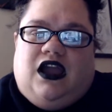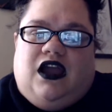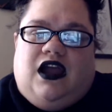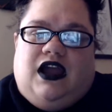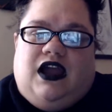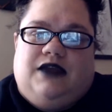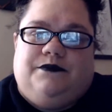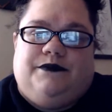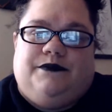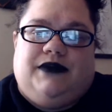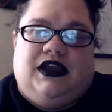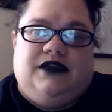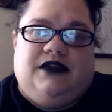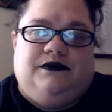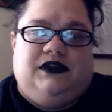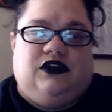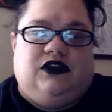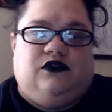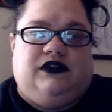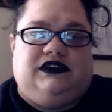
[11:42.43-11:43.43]
I might
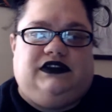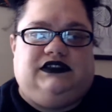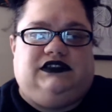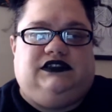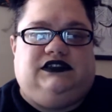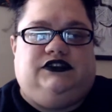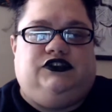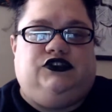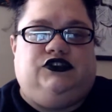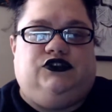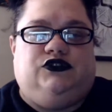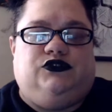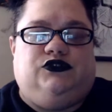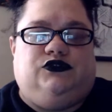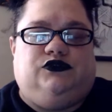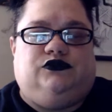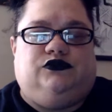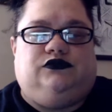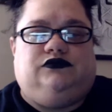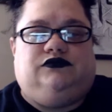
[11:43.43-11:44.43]
be going
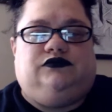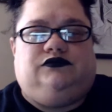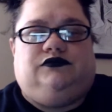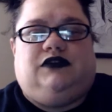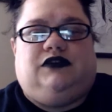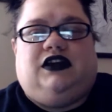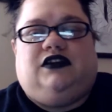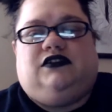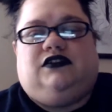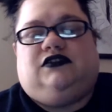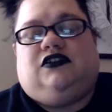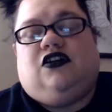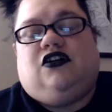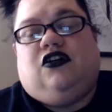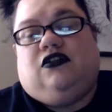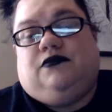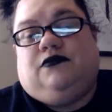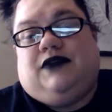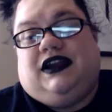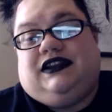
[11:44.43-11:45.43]
to
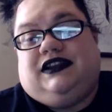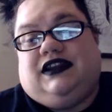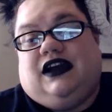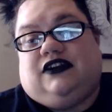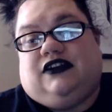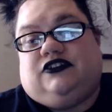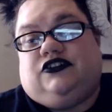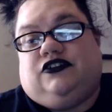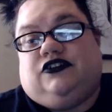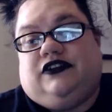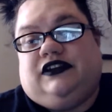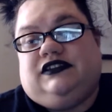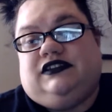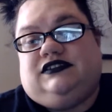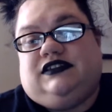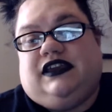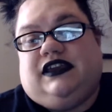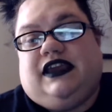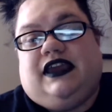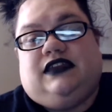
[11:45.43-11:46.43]
call my doctor and
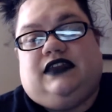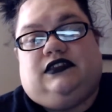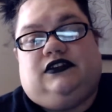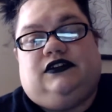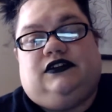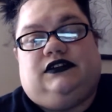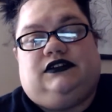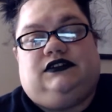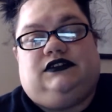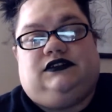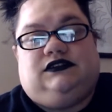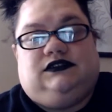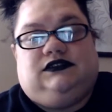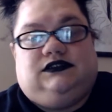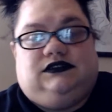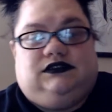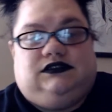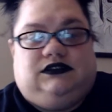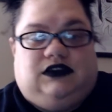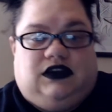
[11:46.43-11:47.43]
say, hey, look,
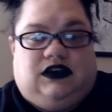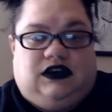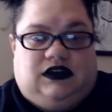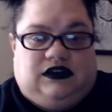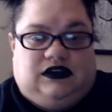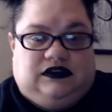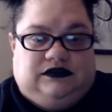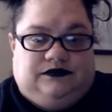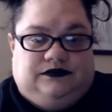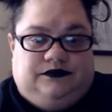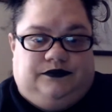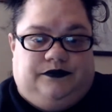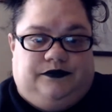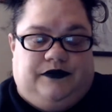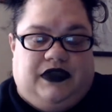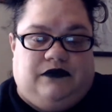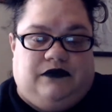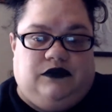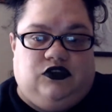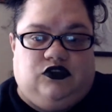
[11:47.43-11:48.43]

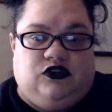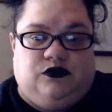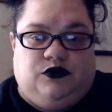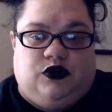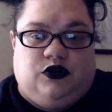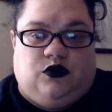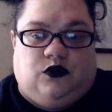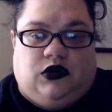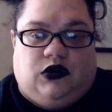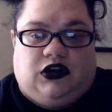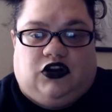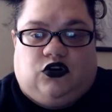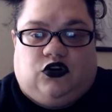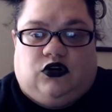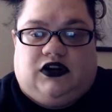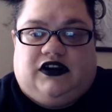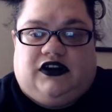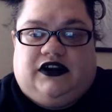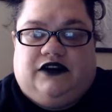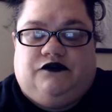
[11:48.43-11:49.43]
maybe you could put a work
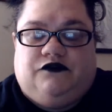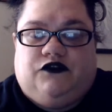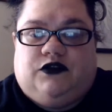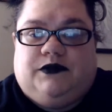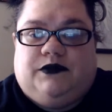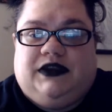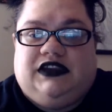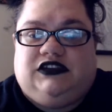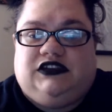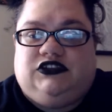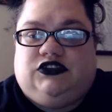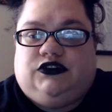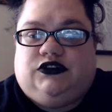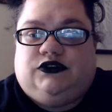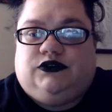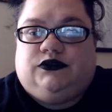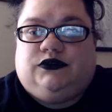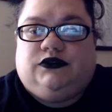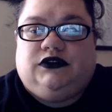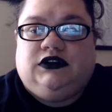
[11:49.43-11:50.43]
order in for me
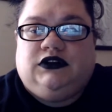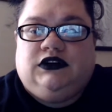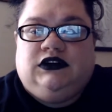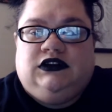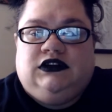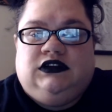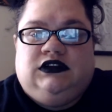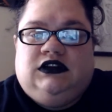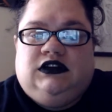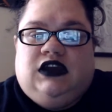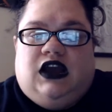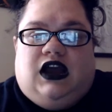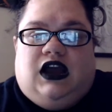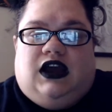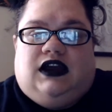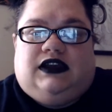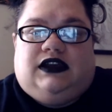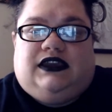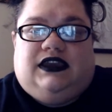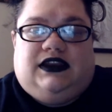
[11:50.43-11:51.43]
to
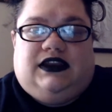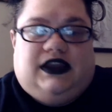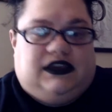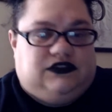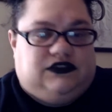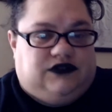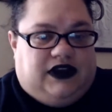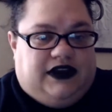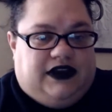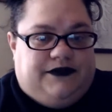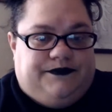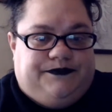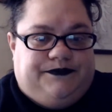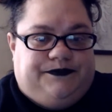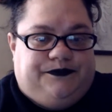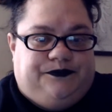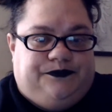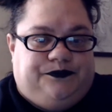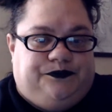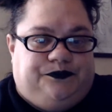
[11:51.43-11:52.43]
get an X-ray
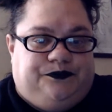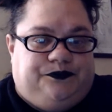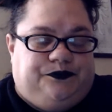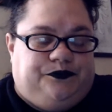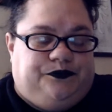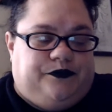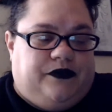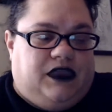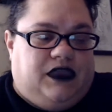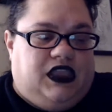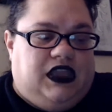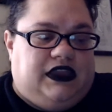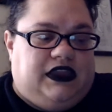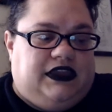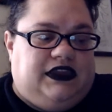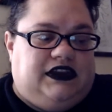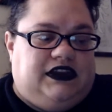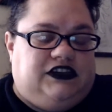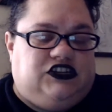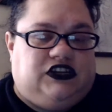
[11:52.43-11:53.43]
and
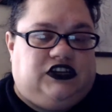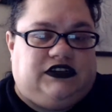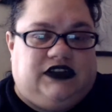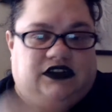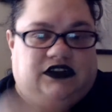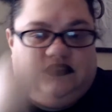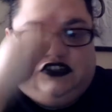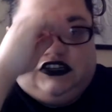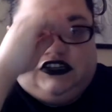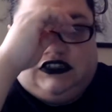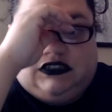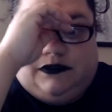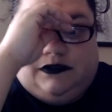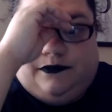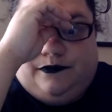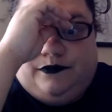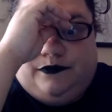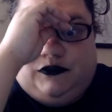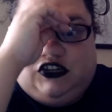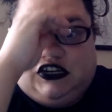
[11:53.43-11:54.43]
get it checked out just
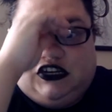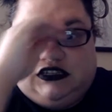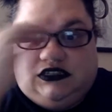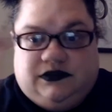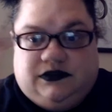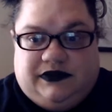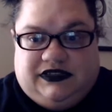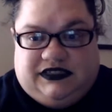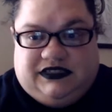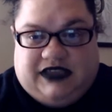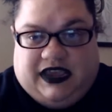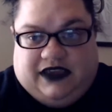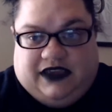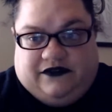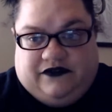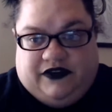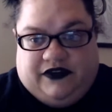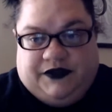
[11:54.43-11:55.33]
to be safe.